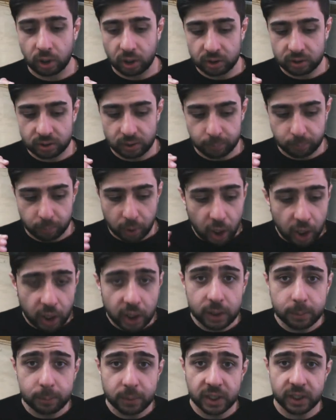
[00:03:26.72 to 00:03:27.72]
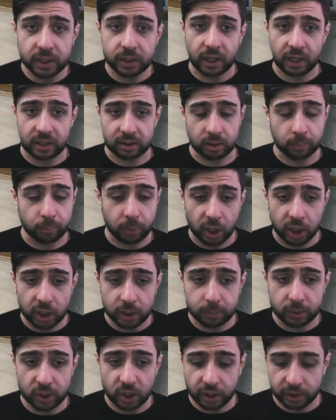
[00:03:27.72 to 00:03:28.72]
all the piping and the
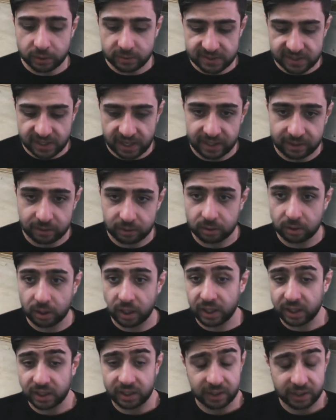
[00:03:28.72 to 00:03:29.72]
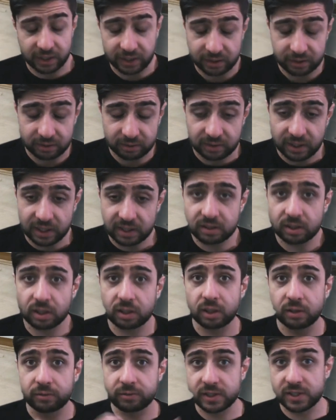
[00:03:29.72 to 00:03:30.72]
pipelines, and in
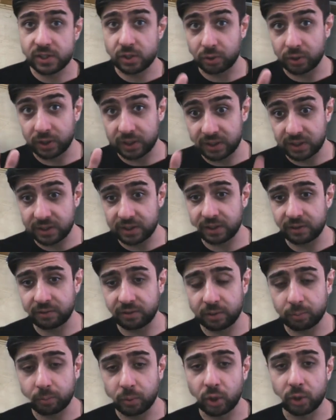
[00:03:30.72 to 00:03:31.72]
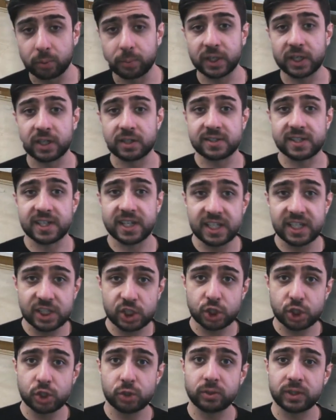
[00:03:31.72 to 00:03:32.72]
dental office you need it even more, because
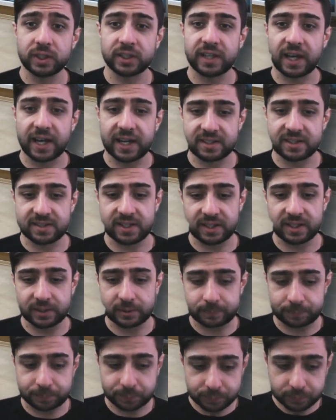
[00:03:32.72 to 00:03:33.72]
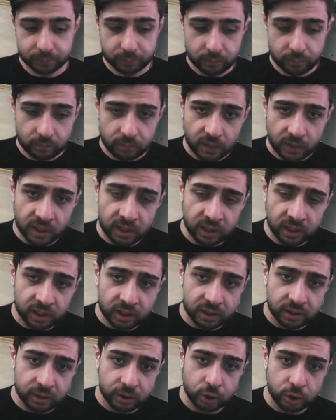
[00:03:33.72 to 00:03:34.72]
each unit has a
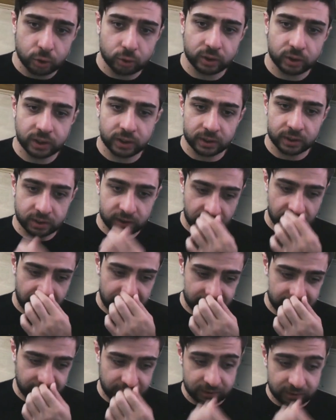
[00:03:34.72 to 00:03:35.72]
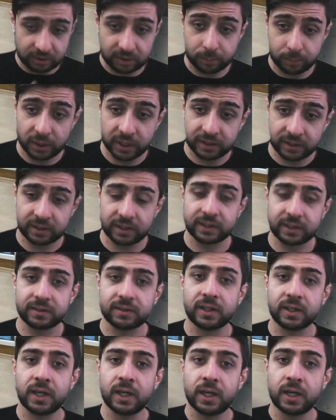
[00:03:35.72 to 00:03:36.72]
unique and
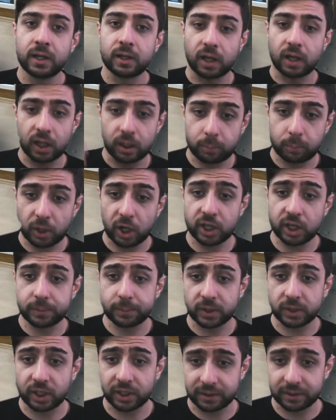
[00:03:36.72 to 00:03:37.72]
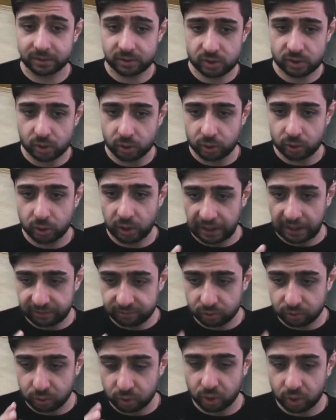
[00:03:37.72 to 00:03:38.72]
independent pipeline. So you have
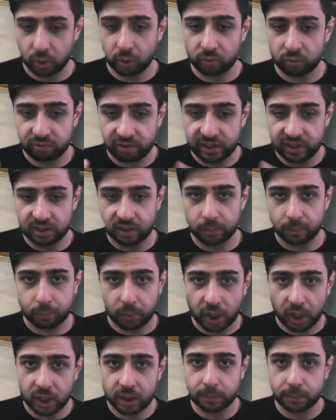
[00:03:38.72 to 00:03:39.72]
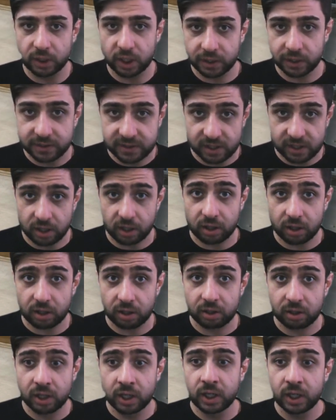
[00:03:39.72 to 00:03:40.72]
to know where the pipelines
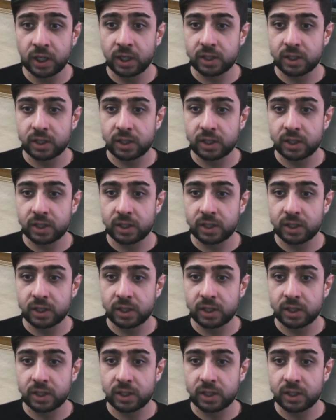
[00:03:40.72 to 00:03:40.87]
are